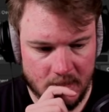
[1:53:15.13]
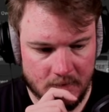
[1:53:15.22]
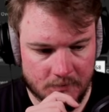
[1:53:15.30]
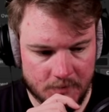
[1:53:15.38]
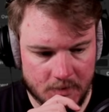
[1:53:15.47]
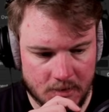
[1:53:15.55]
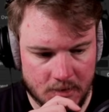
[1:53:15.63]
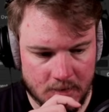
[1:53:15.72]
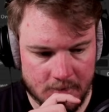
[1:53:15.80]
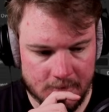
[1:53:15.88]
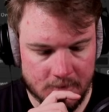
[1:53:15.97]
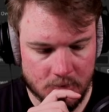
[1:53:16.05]
And if
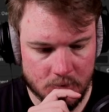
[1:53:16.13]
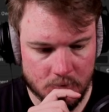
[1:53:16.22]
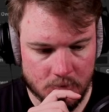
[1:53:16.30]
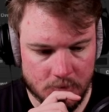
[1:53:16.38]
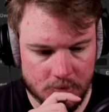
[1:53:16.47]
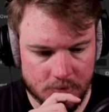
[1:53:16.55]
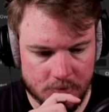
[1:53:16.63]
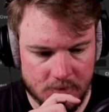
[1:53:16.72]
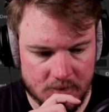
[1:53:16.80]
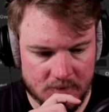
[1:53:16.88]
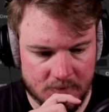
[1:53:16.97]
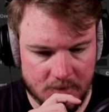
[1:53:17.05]
I lower
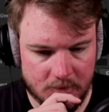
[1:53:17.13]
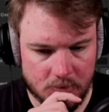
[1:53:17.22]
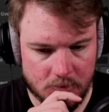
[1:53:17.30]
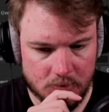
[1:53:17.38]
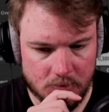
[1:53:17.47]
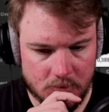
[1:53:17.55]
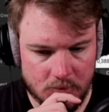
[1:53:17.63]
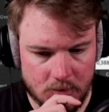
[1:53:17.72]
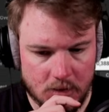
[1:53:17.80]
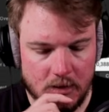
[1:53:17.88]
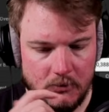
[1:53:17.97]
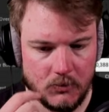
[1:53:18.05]
this value,
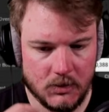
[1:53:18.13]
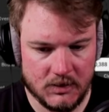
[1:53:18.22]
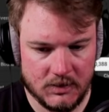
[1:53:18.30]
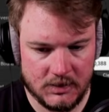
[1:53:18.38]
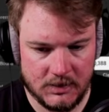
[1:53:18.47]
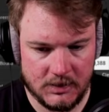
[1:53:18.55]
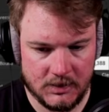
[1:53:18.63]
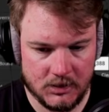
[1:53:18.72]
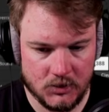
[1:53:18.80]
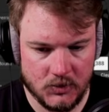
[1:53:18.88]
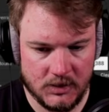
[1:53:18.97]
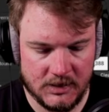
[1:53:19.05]
we see an
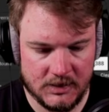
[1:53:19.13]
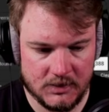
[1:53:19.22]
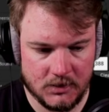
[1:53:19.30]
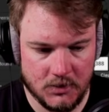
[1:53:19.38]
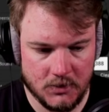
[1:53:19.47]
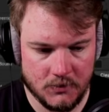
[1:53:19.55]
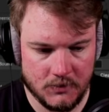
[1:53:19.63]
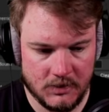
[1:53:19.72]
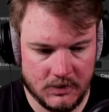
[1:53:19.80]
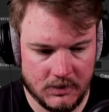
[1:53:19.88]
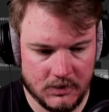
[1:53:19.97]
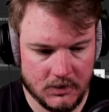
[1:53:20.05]
increase on
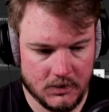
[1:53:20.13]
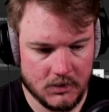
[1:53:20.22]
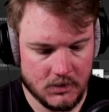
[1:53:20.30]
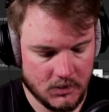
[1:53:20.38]
the